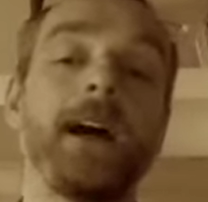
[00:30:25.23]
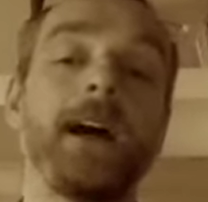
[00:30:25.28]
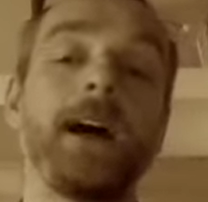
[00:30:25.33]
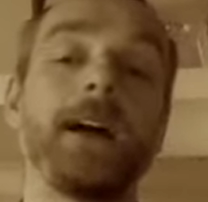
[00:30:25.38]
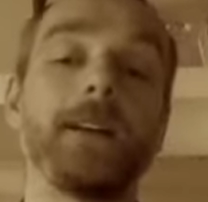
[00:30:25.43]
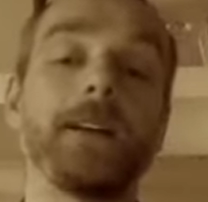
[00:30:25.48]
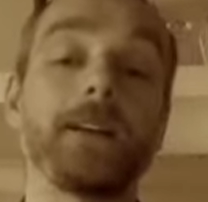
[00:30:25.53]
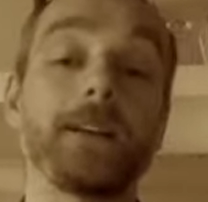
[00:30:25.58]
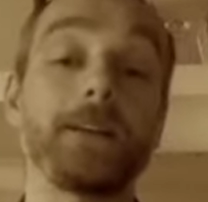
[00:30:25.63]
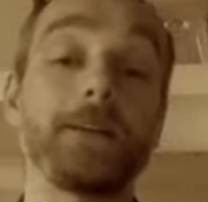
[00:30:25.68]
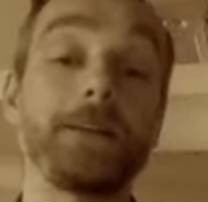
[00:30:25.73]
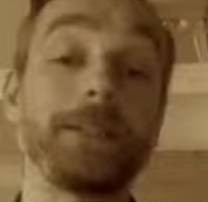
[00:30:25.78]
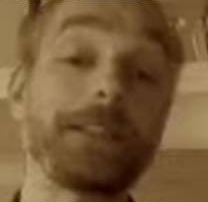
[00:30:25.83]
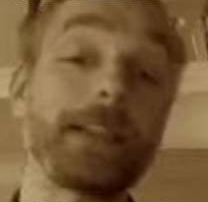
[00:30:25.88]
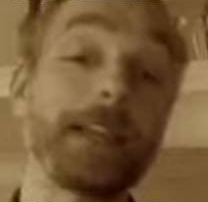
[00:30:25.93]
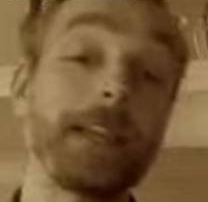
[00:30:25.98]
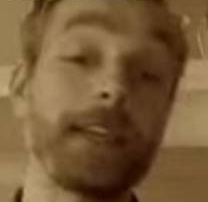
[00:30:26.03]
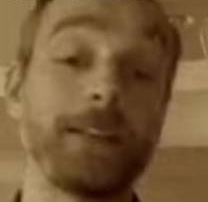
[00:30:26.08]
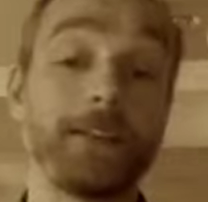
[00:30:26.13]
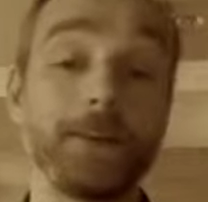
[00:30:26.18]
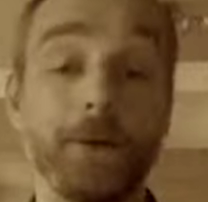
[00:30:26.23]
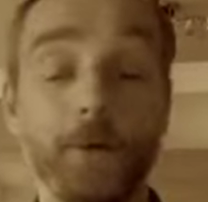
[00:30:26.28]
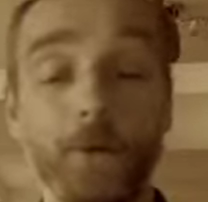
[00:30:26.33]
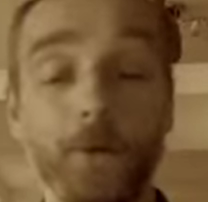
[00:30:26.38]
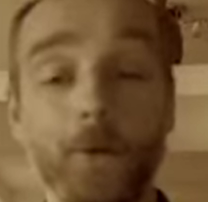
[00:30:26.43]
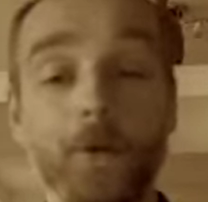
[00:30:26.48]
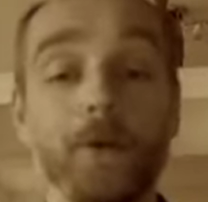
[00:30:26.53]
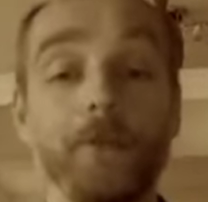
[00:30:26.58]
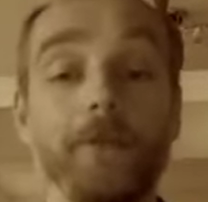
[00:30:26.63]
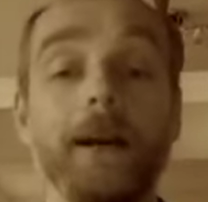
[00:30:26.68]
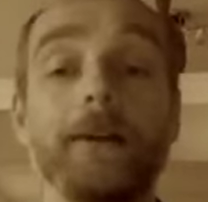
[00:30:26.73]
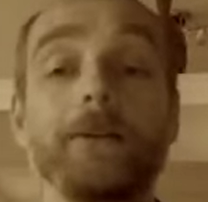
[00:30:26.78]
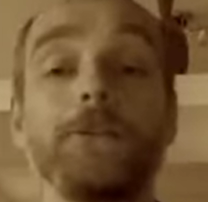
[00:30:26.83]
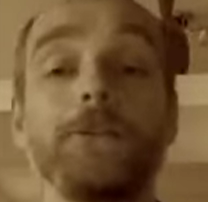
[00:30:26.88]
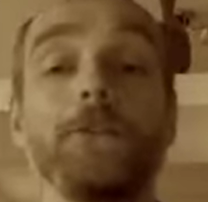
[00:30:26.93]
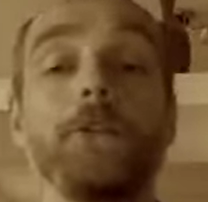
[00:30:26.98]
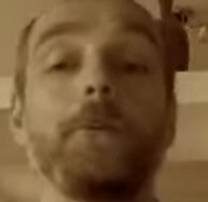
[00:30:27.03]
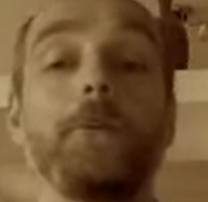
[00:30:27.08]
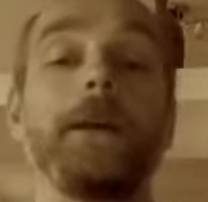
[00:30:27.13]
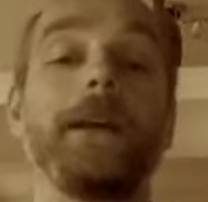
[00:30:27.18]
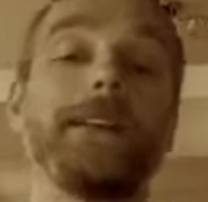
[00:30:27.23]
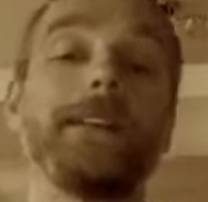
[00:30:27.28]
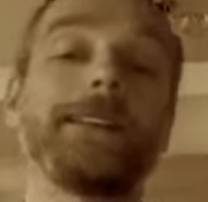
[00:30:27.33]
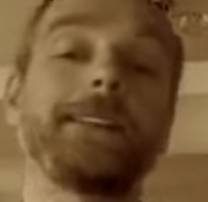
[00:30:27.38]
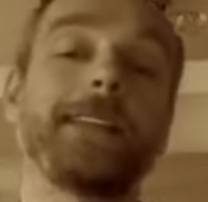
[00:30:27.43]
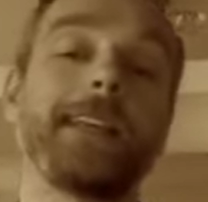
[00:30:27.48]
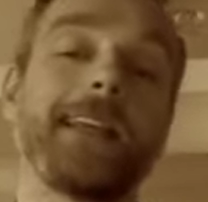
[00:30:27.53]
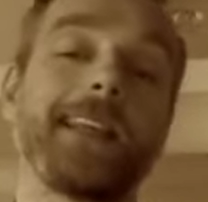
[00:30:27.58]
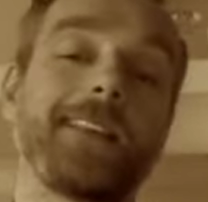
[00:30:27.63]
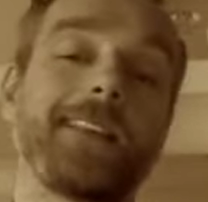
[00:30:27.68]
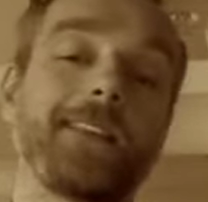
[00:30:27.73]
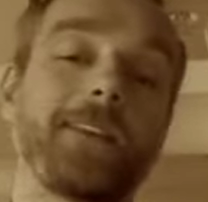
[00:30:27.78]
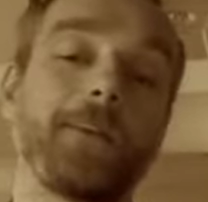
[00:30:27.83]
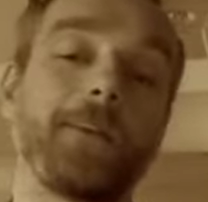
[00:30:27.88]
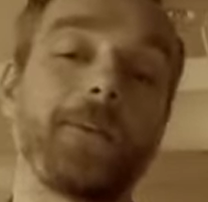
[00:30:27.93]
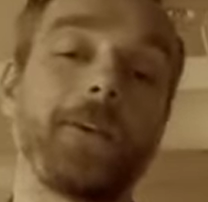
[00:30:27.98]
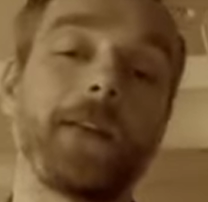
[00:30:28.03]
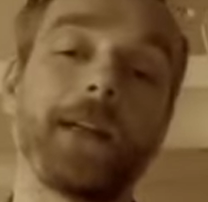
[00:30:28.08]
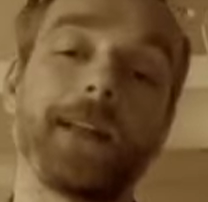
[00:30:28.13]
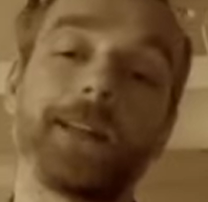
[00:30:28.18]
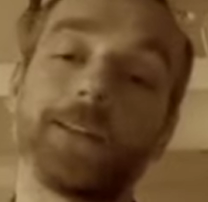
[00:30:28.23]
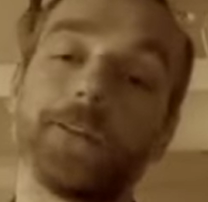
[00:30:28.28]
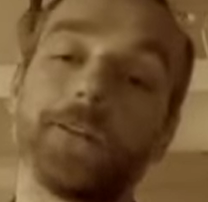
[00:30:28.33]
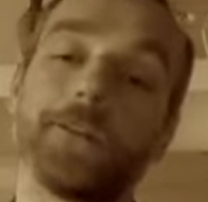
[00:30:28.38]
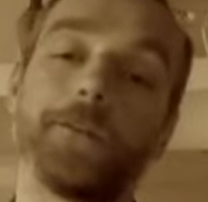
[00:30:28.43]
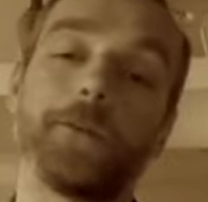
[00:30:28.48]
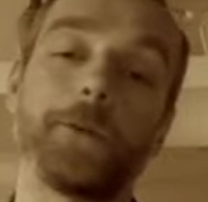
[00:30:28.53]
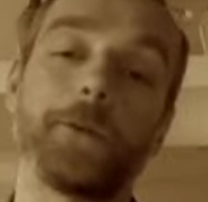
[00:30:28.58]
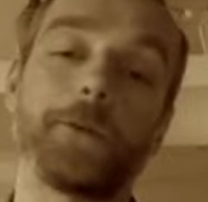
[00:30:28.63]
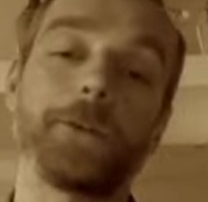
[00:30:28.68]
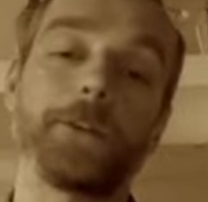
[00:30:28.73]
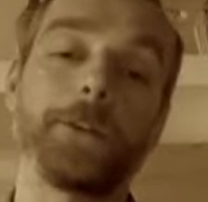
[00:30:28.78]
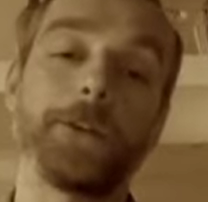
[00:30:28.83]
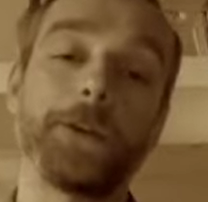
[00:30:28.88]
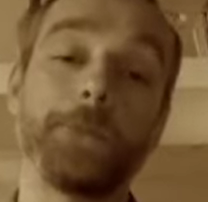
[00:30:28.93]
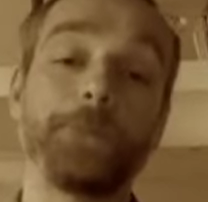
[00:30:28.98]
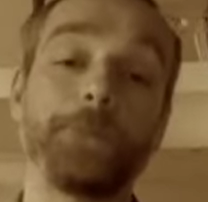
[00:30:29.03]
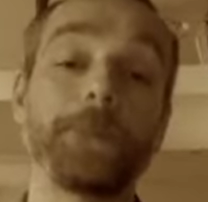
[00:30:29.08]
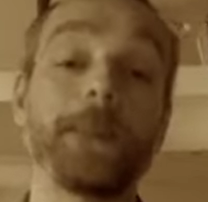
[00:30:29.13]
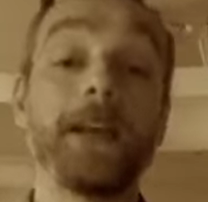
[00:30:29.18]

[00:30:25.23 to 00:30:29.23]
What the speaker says: And I'm going to be taking her all around European cities. So we've got that to look forward to.